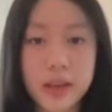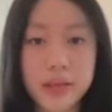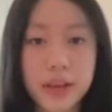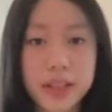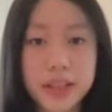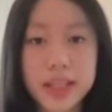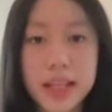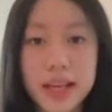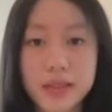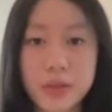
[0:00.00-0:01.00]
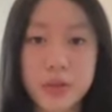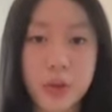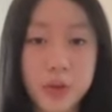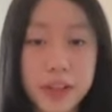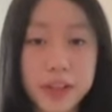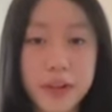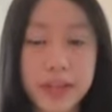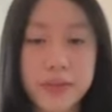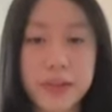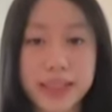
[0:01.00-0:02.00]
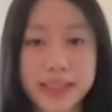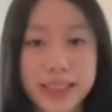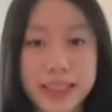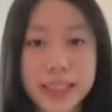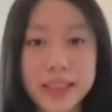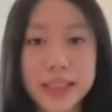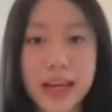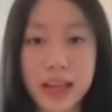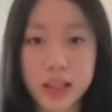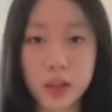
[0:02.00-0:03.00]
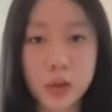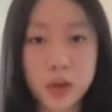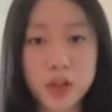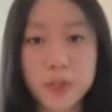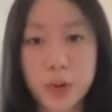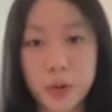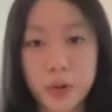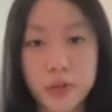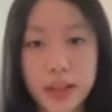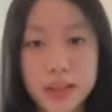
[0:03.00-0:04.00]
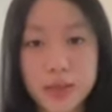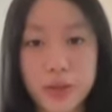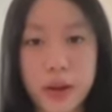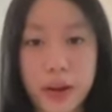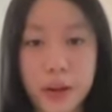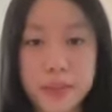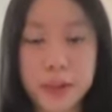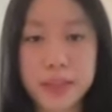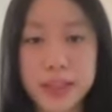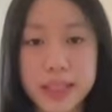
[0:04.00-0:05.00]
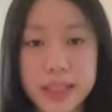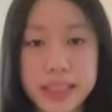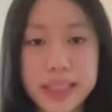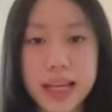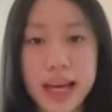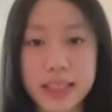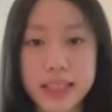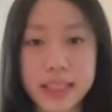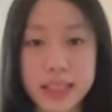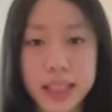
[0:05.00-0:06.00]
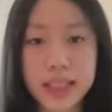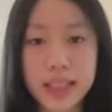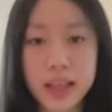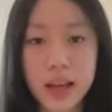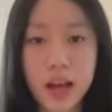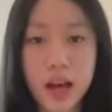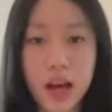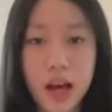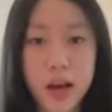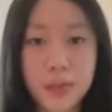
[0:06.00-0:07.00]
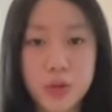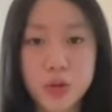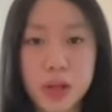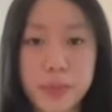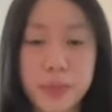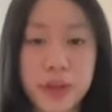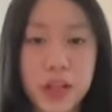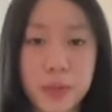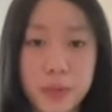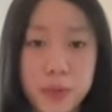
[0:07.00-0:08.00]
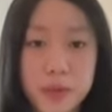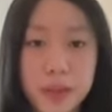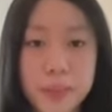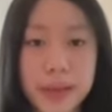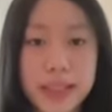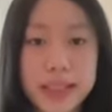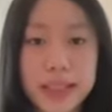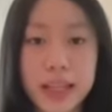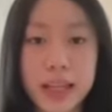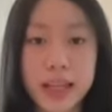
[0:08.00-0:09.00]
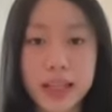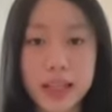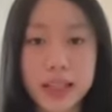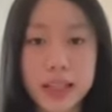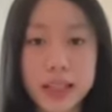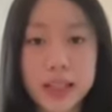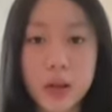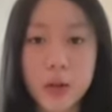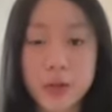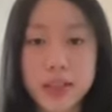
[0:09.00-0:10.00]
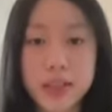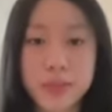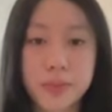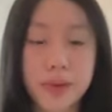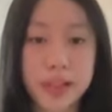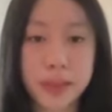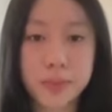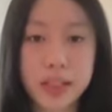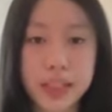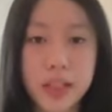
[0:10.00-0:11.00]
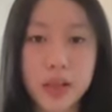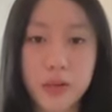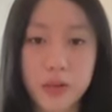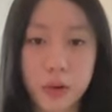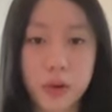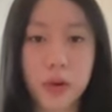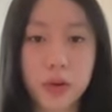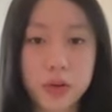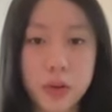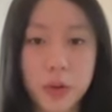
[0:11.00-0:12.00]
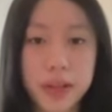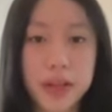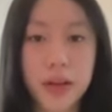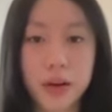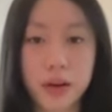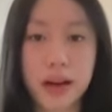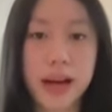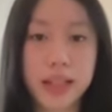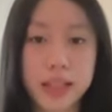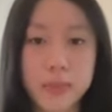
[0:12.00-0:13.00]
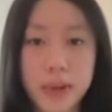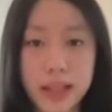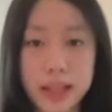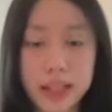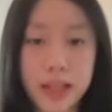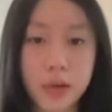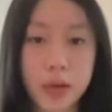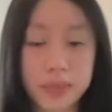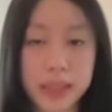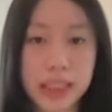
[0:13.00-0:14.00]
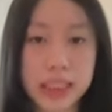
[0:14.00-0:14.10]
Function as revolving credit facilities that allow you to borrow funds for equipment purchases as needed, up to a pre-approved limit. This offers flexibility for ongoing or unexpected equipment